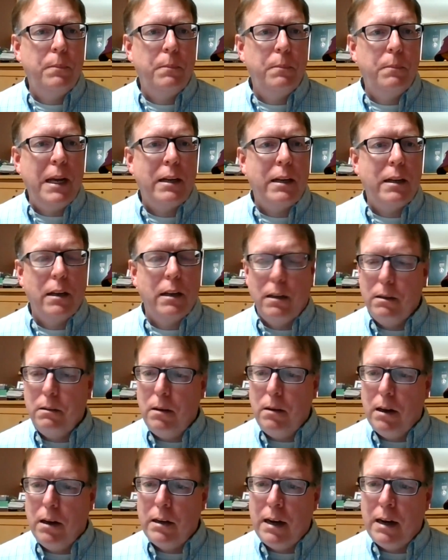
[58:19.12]
make
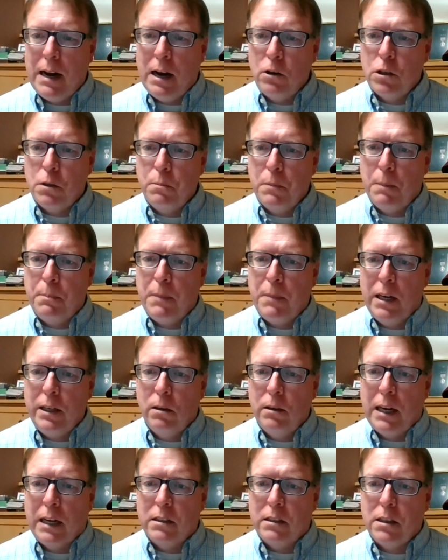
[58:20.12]
an announcement about
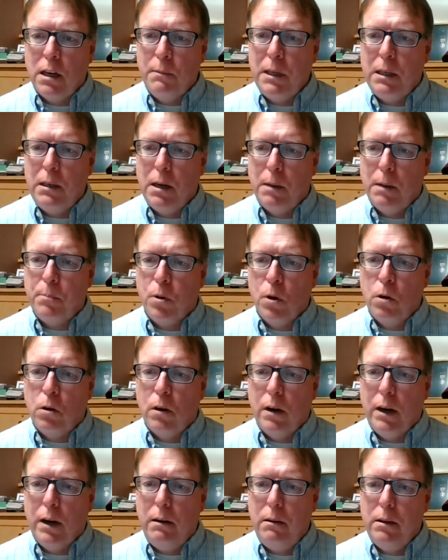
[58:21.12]
your next
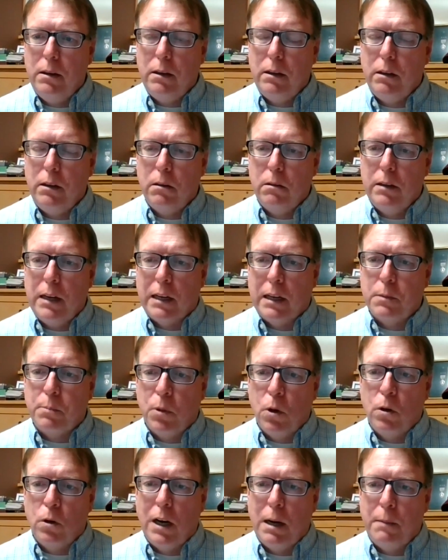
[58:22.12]
program
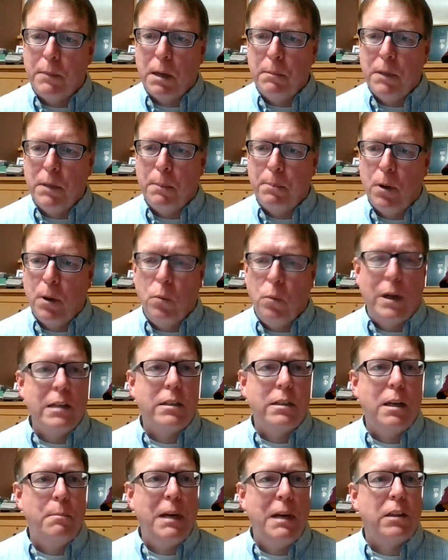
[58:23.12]
coming up on
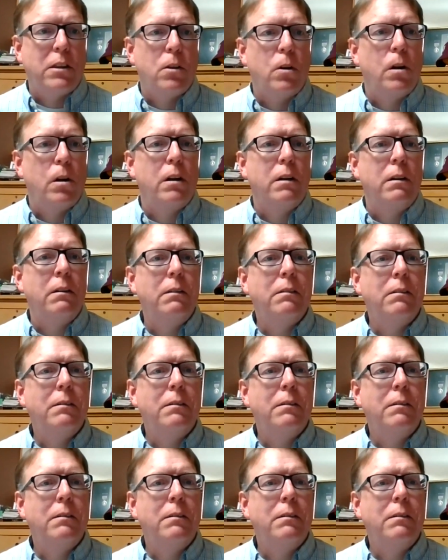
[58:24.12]
Wednesday, May 3rd?